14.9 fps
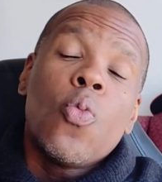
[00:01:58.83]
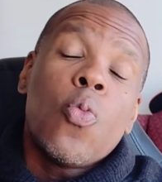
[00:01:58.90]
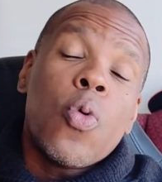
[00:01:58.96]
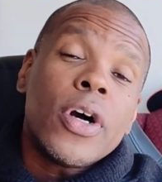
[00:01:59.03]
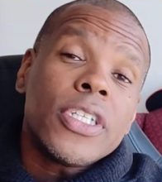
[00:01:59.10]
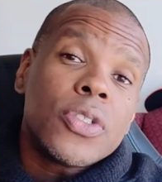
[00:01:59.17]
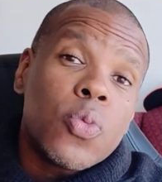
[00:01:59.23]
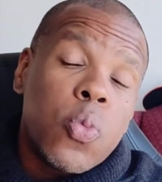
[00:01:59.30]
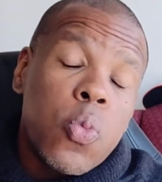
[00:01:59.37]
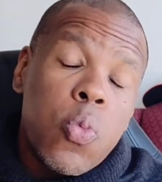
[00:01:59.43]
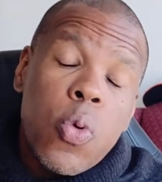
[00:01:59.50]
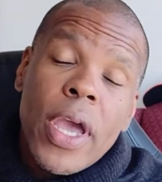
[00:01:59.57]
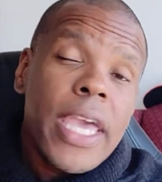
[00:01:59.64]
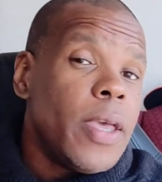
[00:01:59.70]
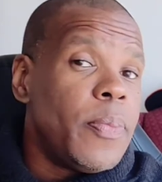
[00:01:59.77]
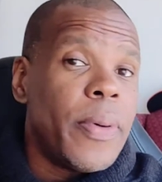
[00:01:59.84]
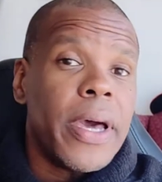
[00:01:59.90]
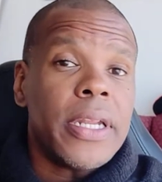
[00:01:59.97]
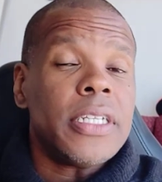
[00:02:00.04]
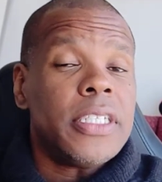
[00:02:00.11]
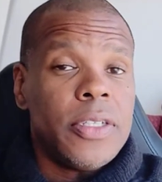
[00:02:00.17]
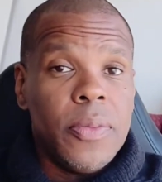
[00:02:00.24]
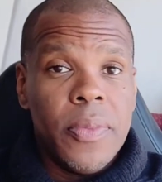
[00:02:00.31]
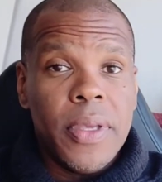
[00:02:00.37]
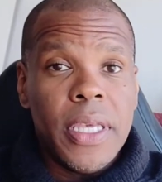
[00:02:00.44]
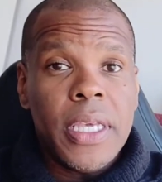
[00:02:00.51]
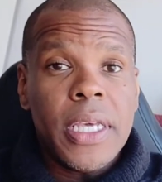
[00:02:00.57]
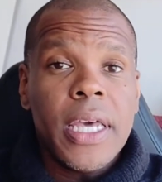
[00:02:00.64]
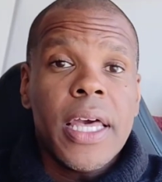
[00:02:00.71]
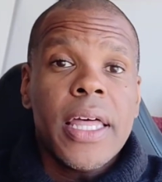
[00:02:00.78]
was way better to
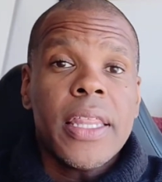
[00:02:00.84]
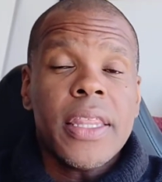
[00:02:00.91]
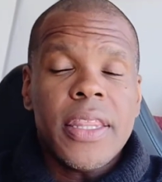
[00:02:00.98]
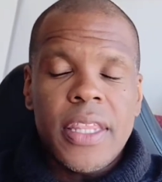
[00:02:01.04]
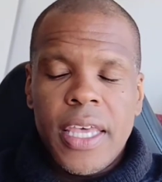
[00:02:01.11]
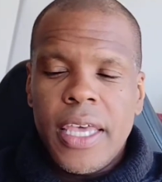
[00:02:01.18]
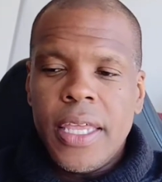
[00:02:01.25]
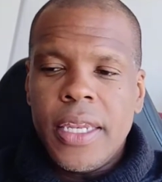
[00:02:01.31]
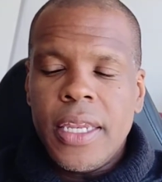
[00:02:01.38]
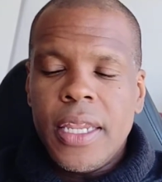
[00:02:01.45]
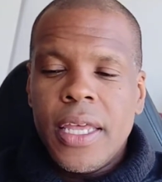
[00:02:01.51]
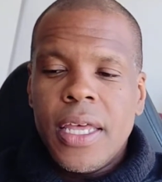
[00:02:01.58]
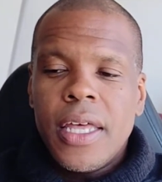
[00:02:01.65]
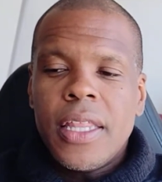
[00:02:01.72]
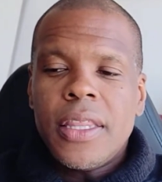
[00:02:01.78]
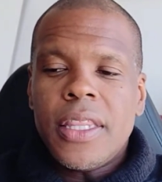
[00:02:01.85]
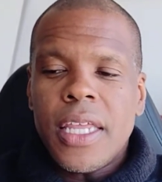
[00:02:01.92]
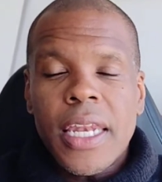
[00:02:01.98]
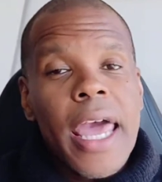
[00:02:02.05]
me than the